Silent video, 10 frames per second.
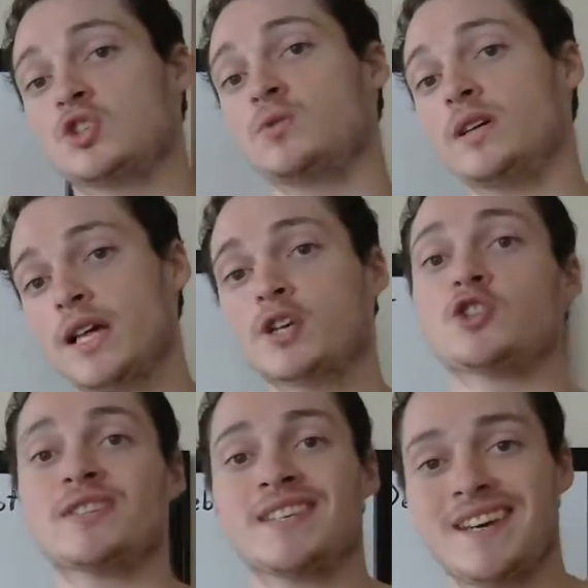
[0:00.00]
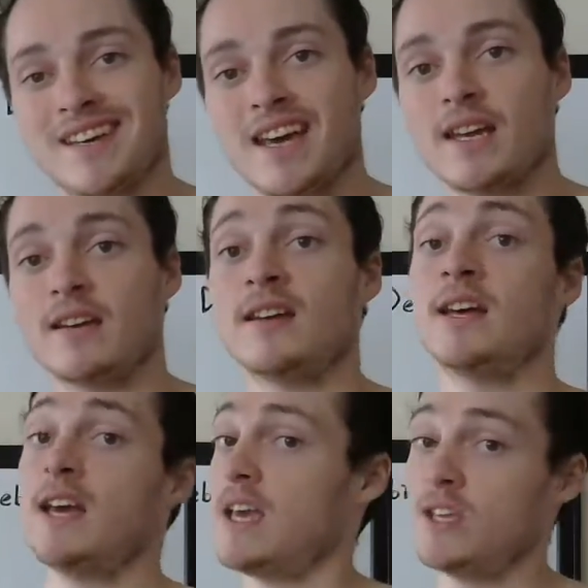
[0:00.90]
to elections again.
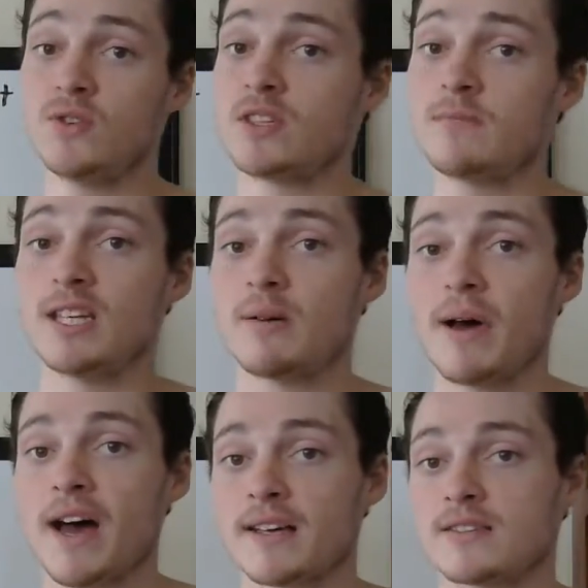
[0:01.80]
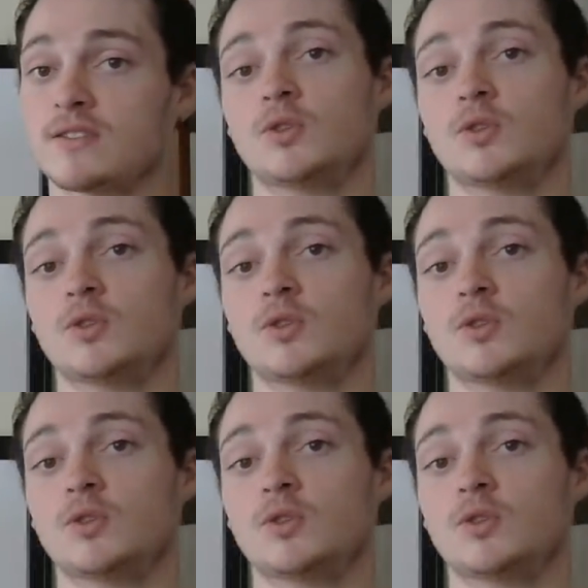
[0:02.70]
It used to be in the past.